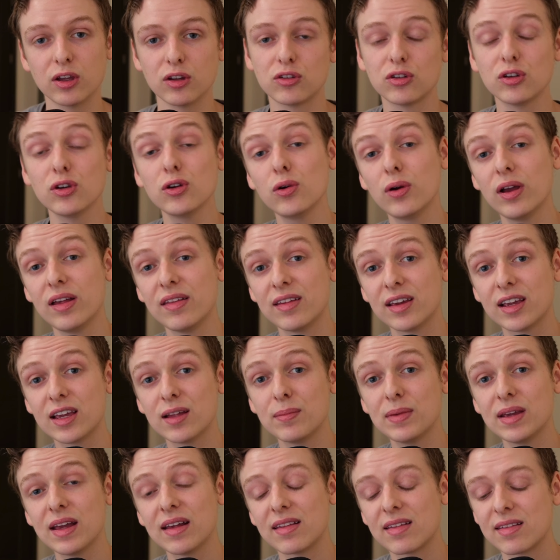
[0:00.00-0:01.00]
2 is it can
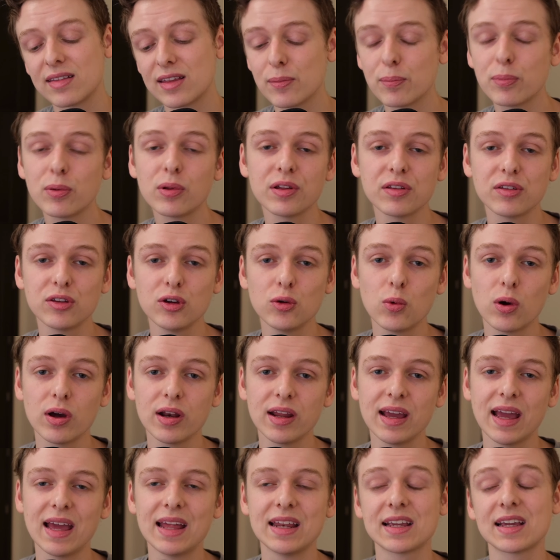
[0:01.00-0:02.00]
be as simple as you want
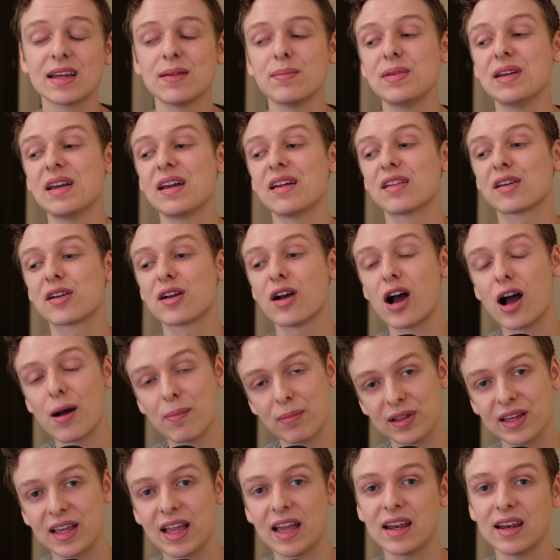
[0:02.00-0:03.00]
it, and it can be as
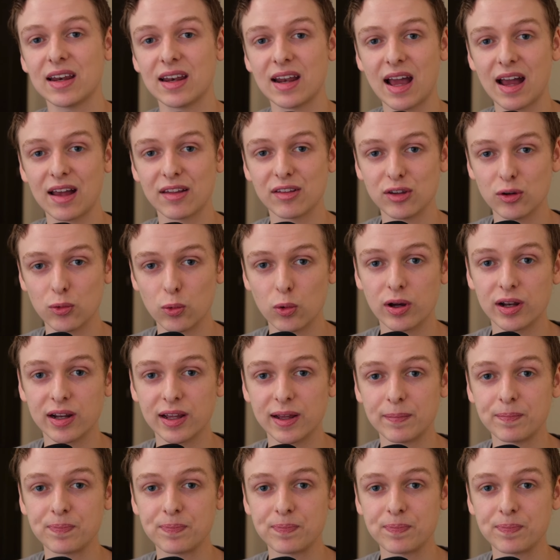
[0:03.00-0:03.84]
complicated as you want it.